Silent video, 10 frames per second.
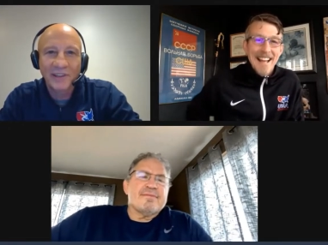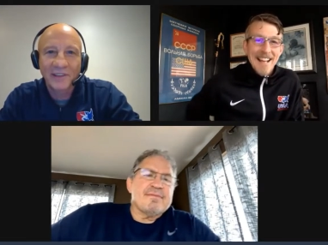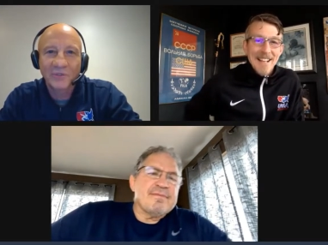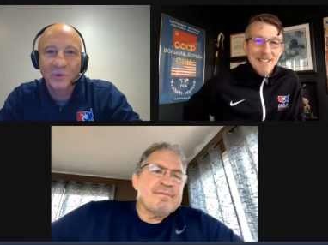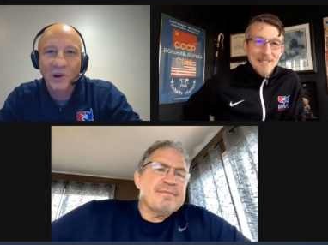
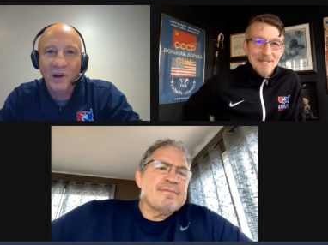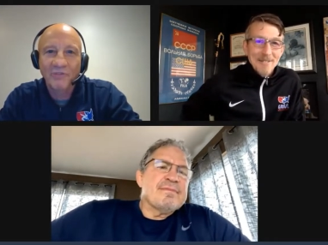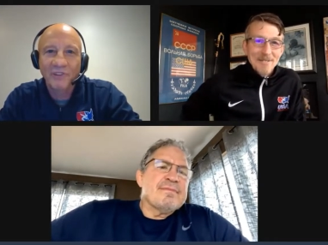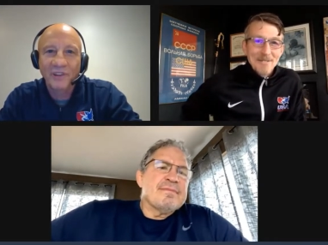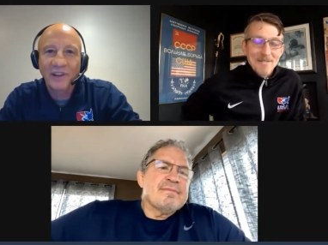Speaker 1: this one
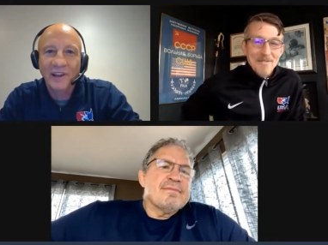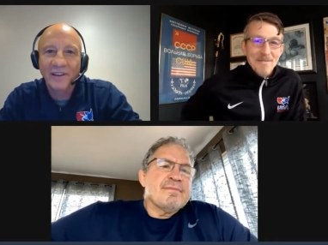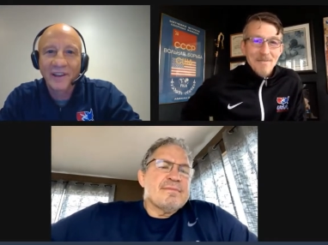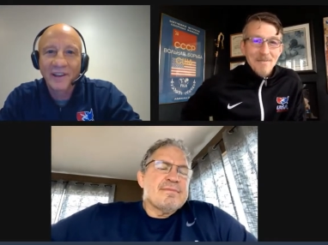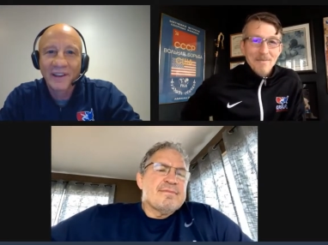off, and uh,
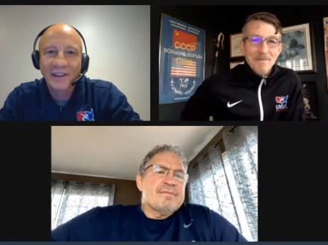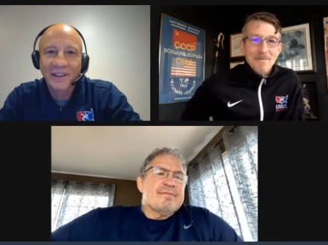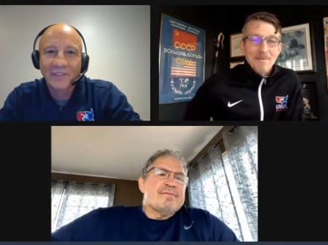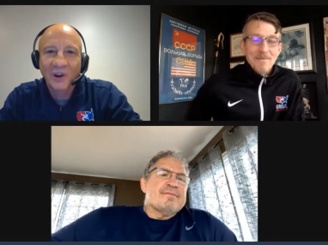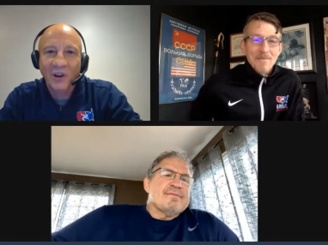
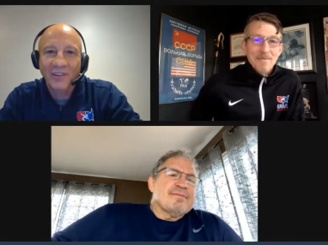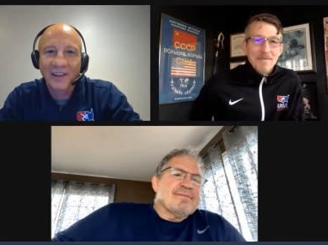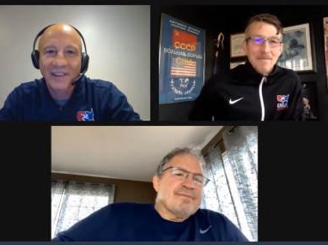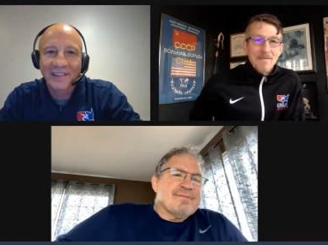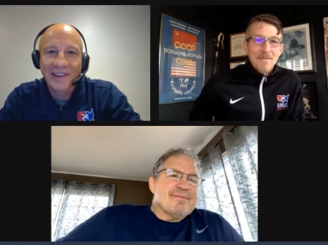let's start
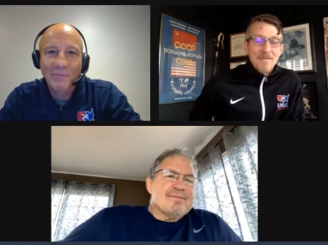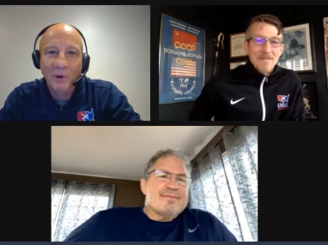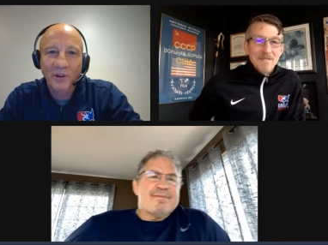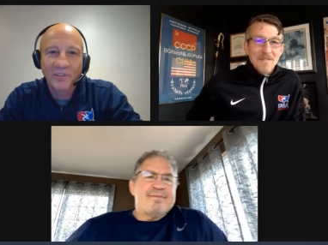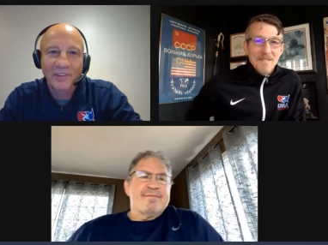digging deep
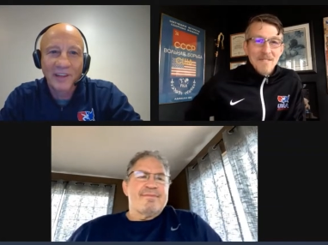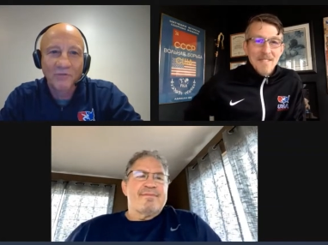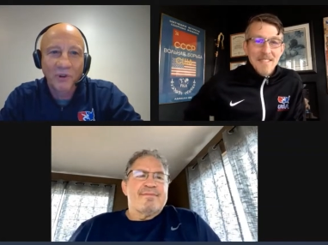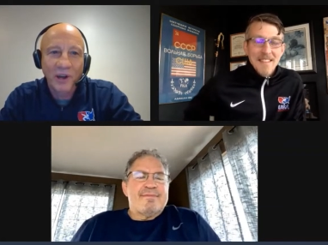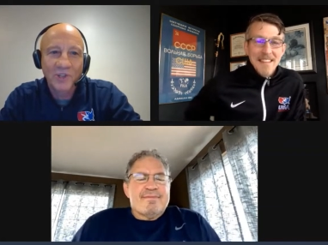on Steve
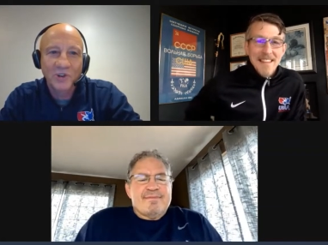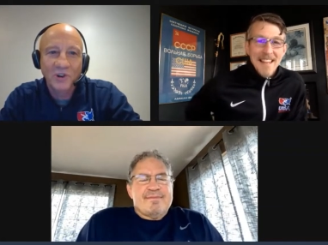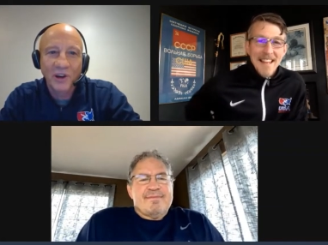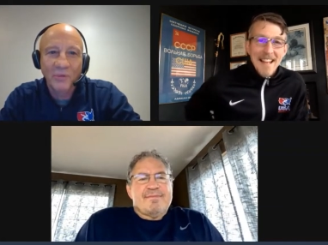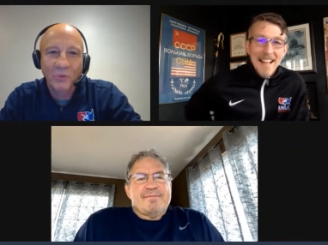Fraser
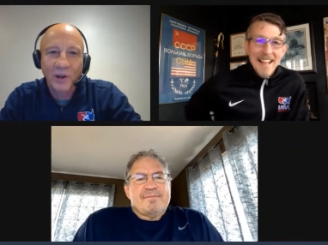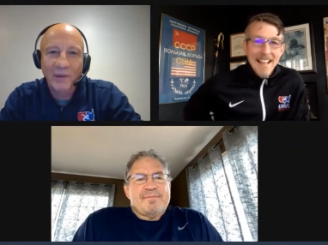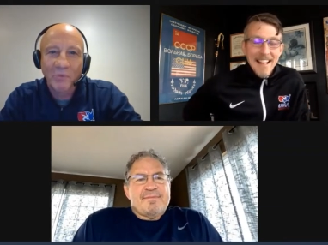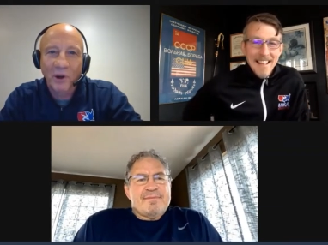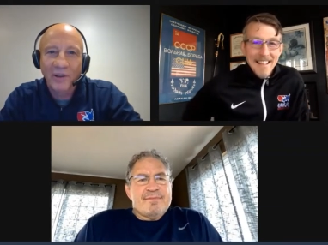and what he
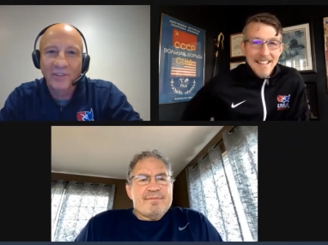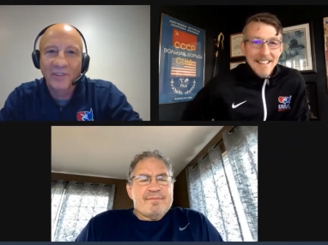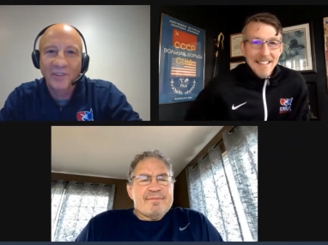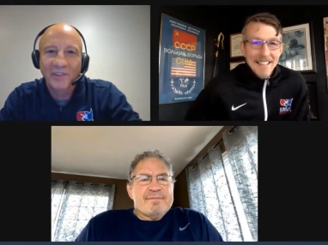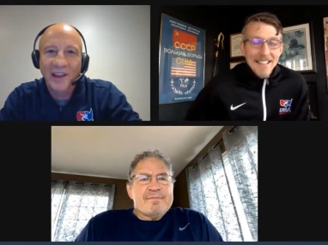brings to
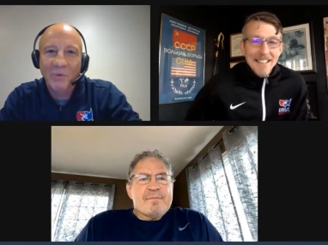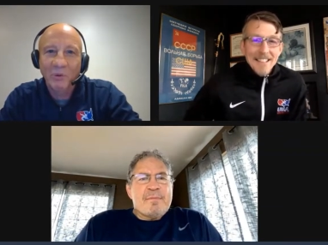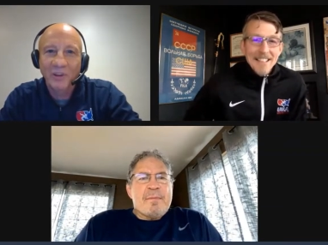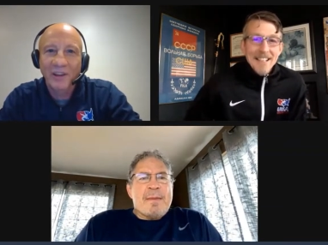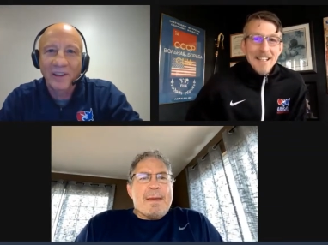the table
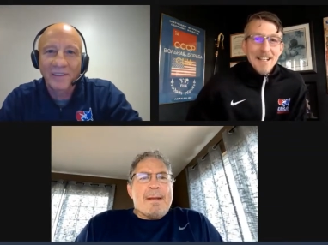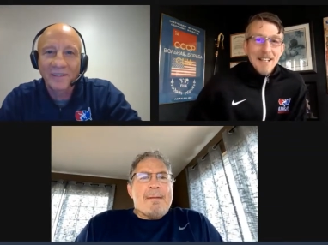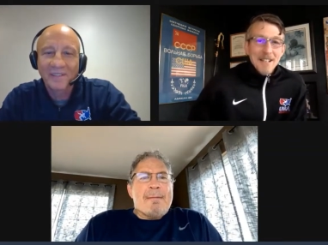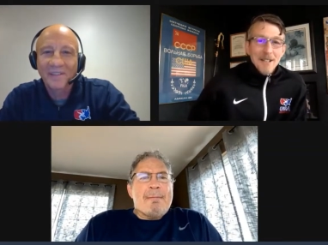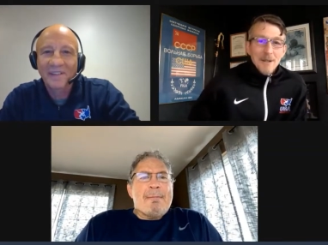today.
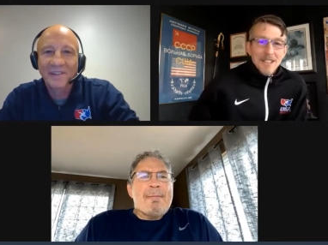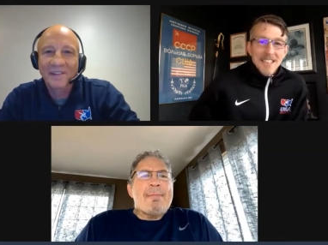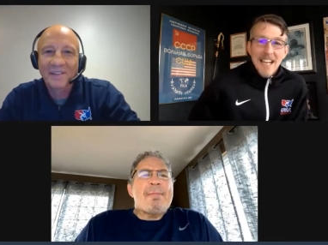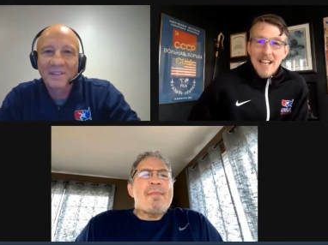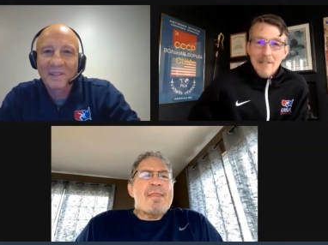
Speaker 2: It's
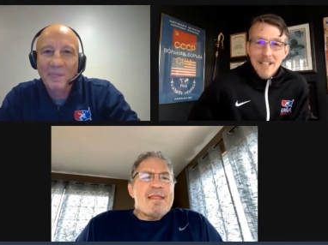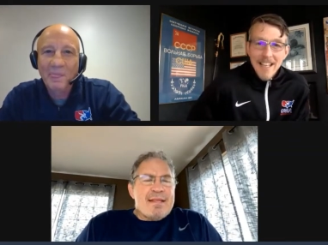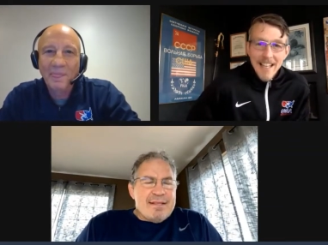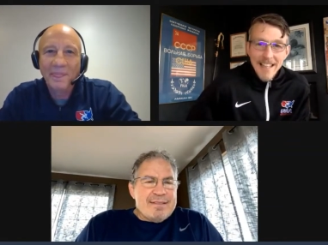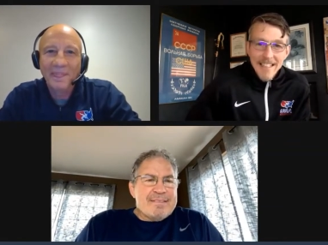not every
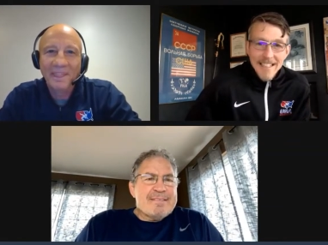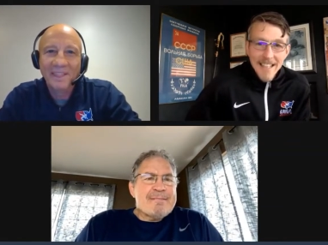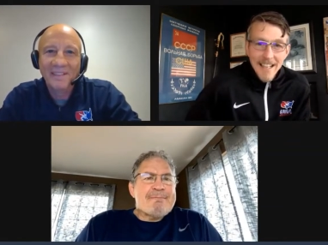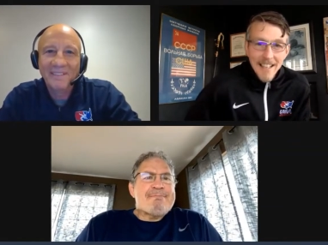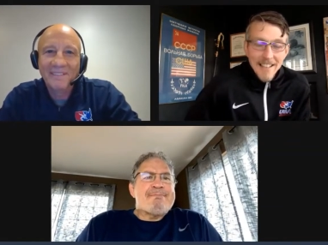day that
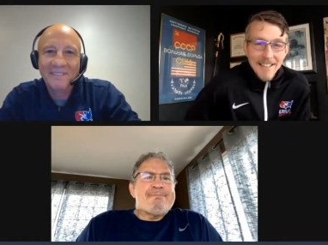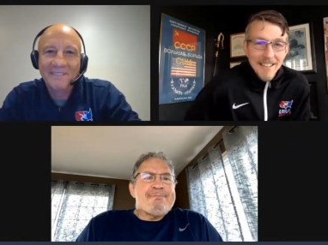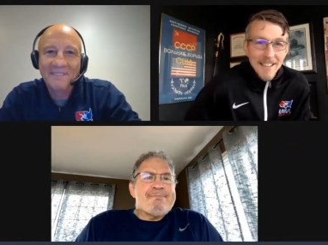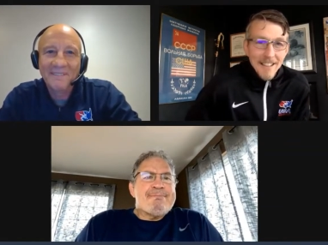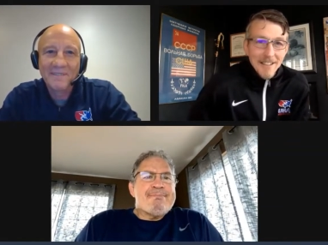uh,
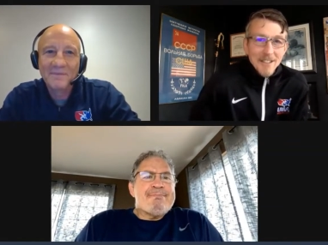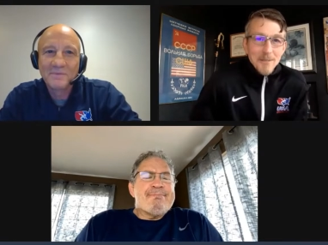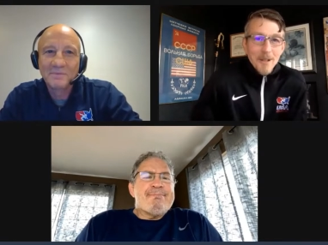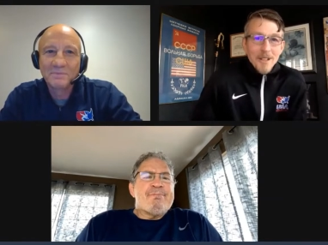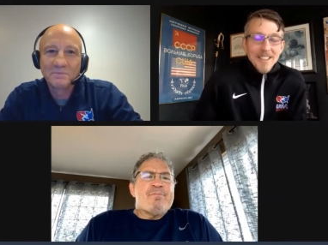a
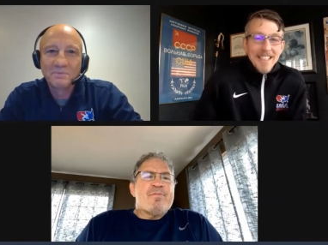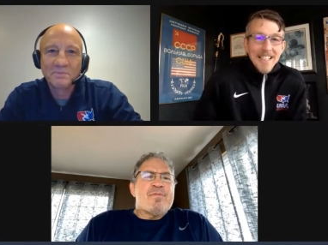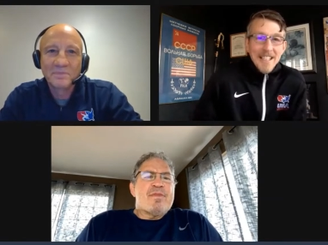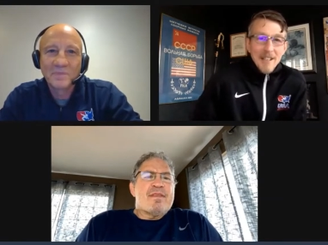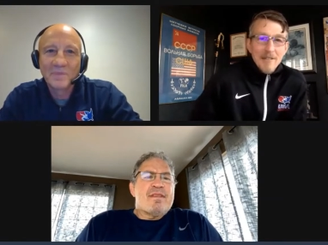small,
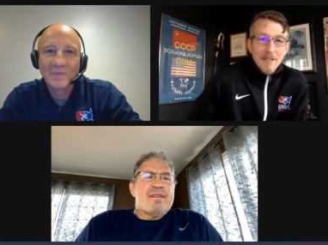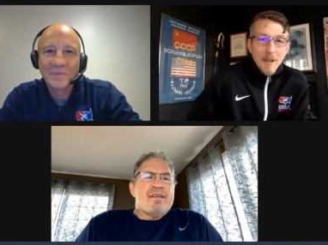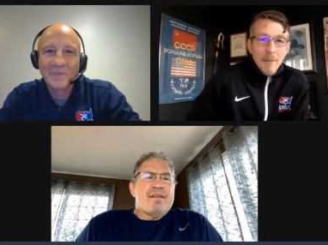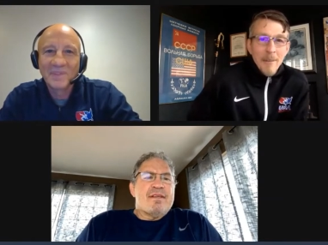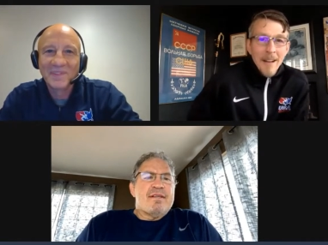skinny kid
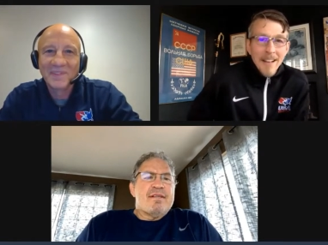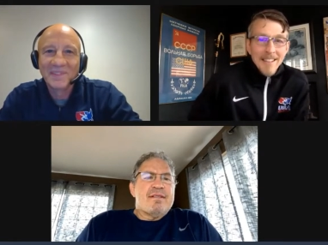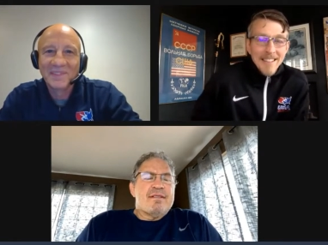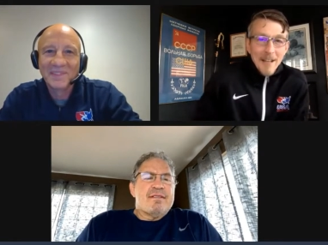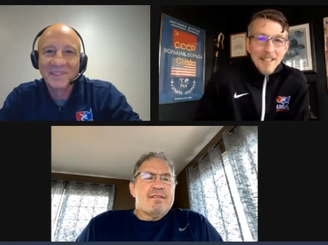from uh,
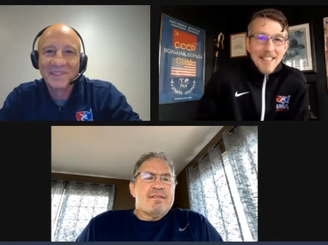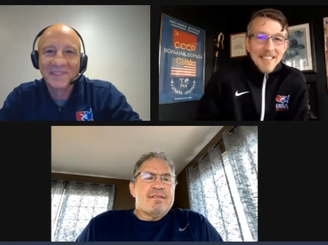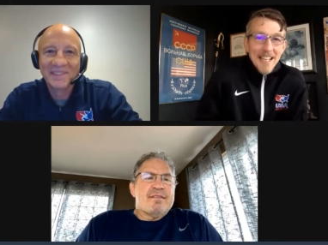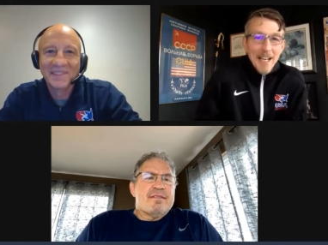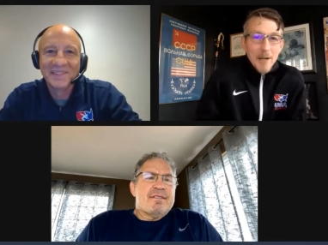
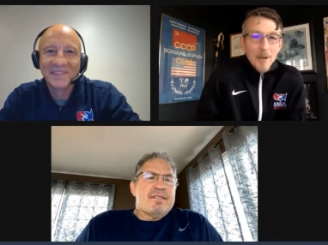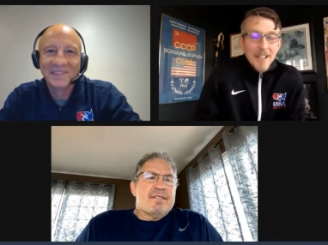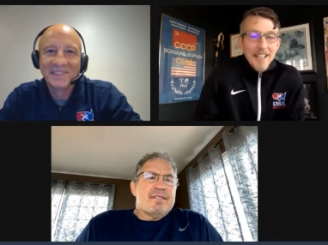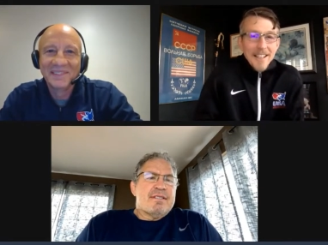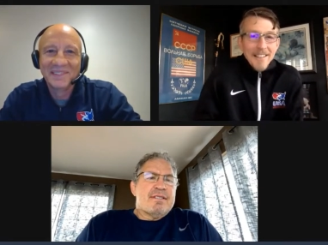southeast
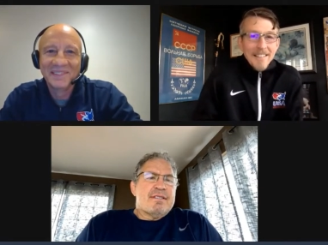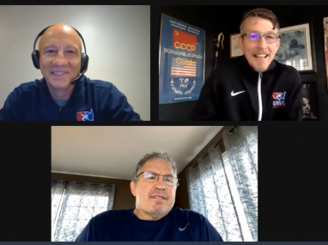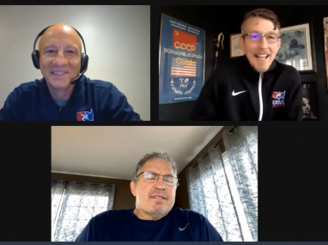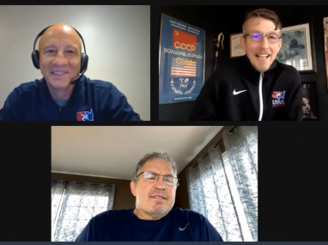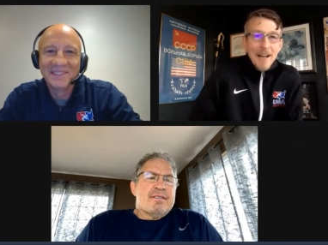Iowa can
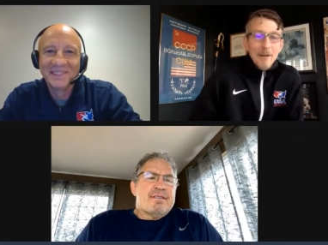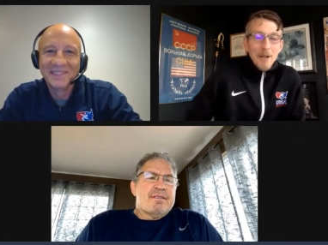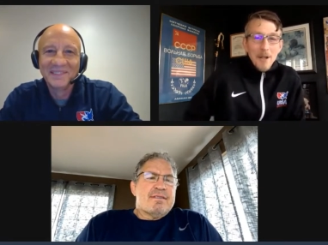hang out with an